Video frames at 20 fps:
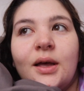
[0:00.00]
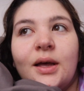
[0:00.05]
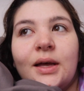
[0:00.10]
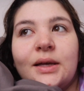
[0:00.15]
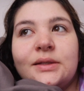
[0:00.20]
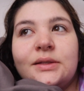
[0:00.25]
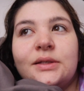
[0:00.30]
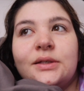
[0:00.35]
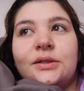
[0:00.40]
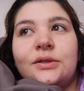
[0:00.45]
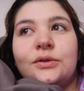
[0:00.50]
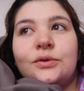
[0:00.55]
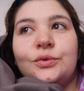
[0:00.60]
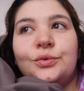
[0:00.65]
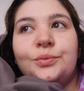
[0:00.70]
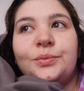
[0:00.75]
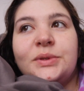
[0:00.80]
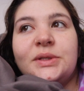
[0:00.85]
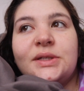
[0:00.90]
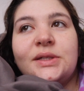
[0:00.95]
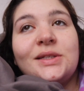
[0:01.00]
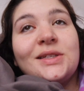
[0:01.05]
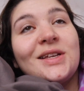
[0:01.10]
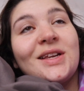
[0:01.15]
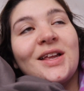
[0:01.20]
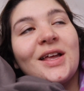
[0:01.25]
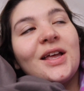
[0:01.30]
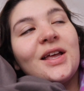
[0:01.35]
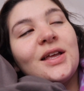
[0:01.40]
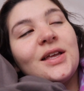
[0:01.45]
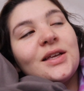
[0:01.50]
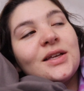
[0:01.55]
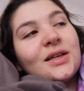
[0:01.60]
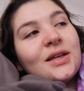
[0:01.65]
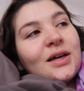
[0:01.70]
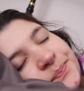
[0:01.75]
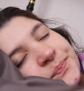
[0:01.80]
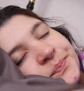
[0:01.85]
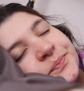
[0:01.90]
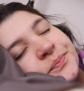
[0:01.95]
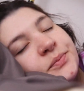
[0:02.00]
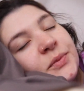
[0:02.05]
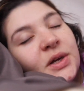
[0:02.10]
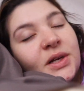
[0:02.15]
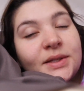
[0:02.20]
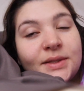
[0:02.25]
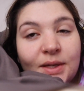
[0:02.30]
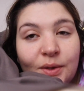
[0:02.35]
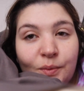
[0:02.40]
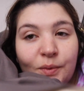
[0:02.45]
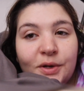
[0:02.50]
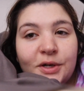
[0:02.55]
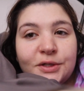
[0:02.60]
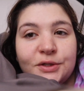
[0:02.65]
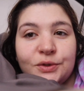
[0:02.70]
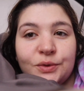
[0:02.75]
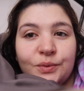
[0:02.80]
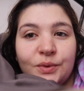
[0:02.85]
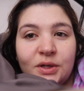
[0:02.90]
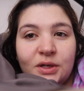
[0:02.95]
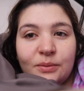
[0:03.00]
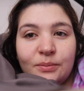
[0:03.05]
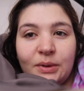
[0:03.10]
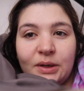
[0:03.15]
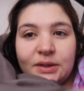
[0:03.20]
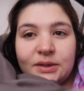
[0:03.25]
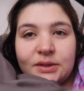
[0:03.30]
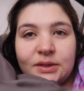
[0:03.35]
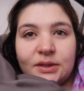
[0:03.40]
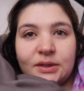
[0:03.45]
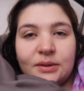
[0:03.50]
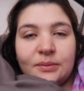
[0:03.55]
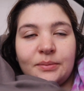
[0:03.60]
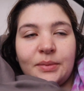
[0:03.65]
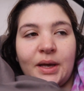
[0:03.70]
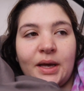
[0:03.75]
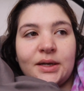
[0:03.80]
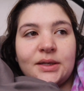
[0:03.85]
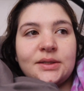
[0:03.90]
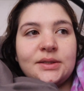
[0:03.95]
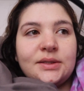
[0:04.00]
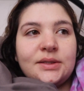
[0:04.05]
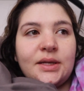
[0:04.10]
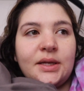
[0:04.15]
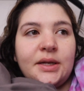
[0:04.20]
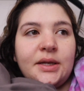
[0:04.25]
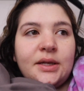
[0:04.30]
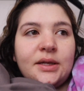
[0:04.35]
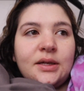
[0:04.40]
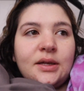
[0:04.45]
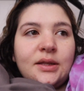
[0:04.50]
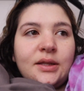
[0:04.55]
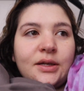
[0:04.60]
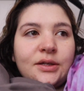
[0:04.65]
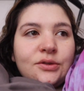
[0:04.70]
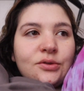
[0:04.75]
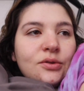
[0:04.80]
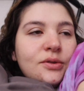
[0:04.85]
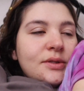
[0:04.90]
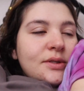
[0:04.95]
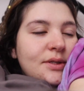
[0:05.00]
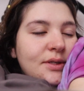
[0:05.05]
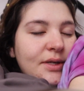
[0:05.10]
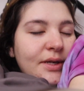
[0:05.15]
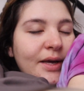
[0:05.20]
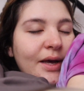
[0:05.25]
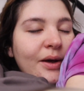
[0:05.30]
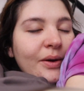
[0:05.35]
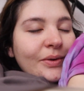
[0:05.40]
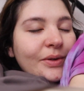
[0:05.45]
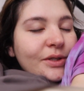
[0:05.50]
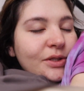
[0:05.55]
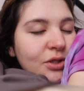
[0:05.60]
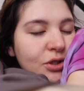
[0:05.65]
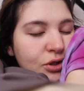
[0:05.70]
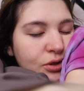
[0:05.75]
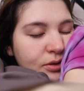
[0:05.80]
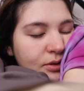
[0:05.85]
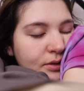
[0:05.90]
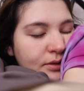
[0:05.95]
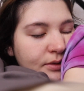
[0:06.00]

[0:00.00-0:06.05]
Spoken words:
I did an oopsie today because I wanted to read about the Pakistani electricity outage.